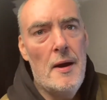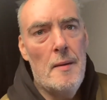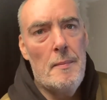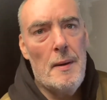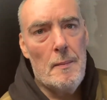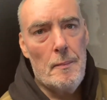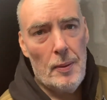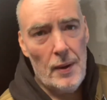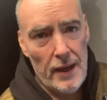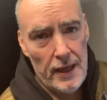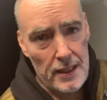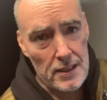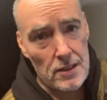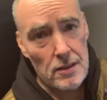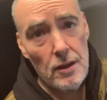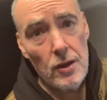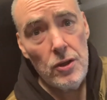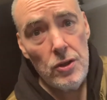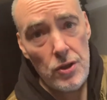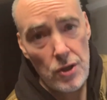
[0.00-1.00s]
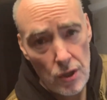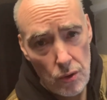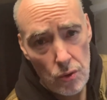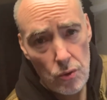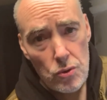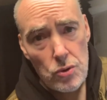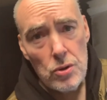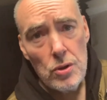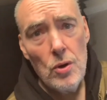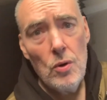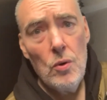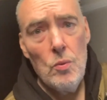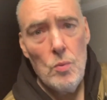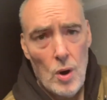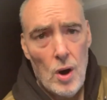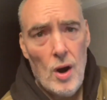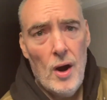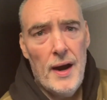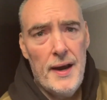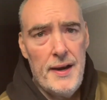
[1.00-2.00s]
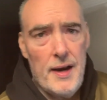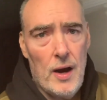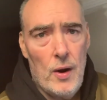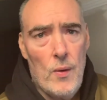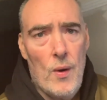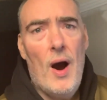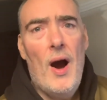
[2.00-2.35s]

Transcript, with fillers: But please, use what I know.